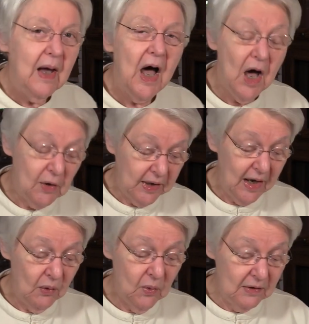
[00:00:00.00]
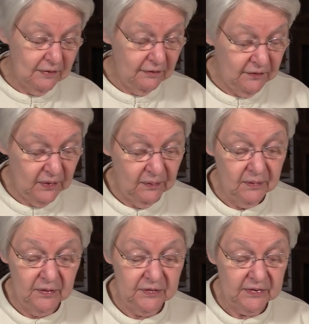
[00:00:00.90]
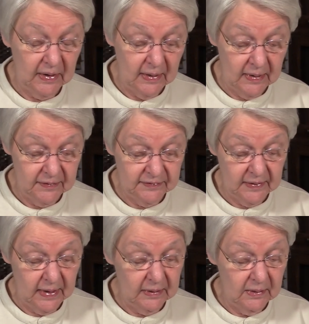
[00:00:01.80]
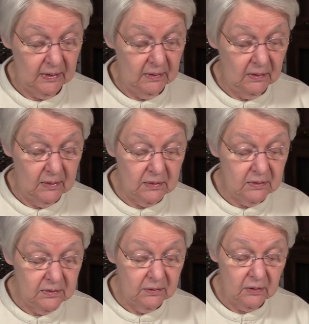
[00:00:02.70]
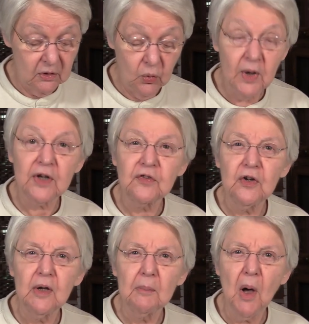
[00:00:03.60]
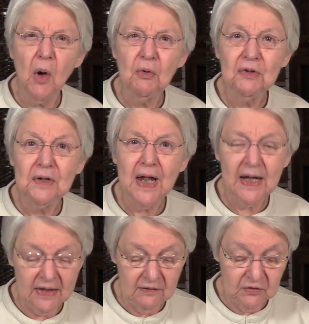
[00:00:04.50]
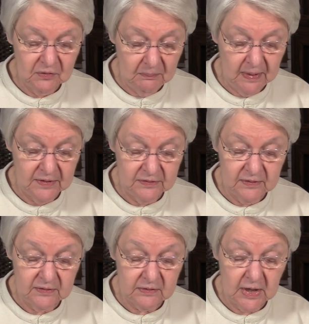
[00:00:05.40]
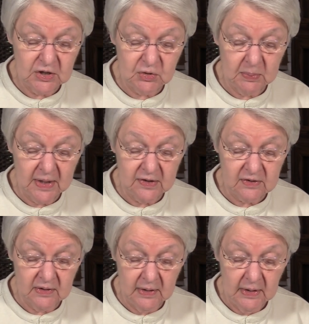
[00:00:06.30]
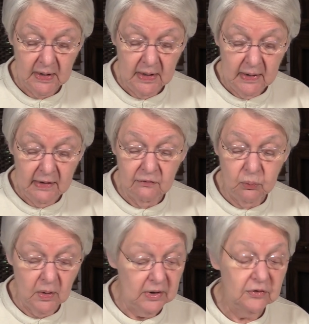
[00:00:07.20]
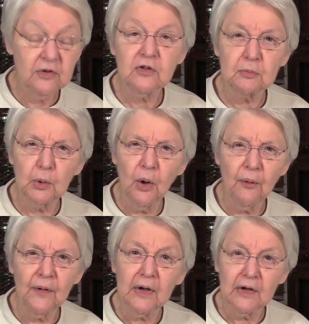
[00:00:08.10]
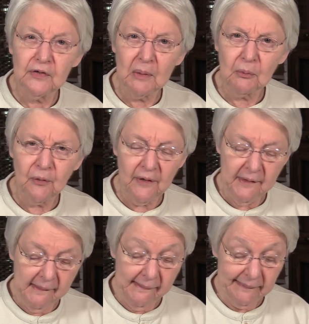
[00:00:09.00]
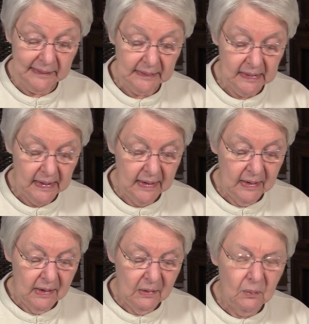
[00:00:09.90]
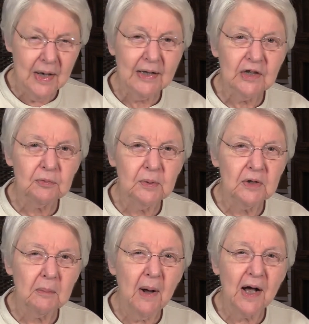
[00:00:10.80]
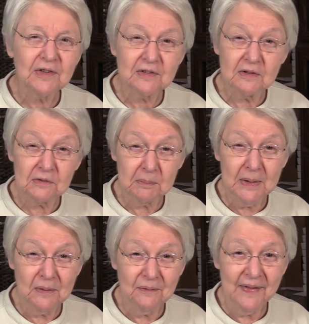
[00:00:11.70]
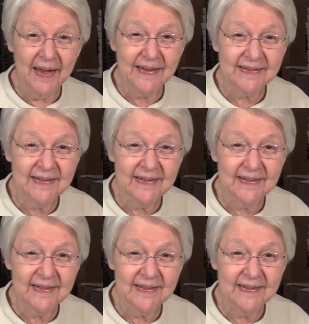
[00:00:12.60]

Okay, one of our viewers uh, said, could you do a quick tip on negative spaces, especially if one is exploring contemporary art? Well, let's put a positive spin on that.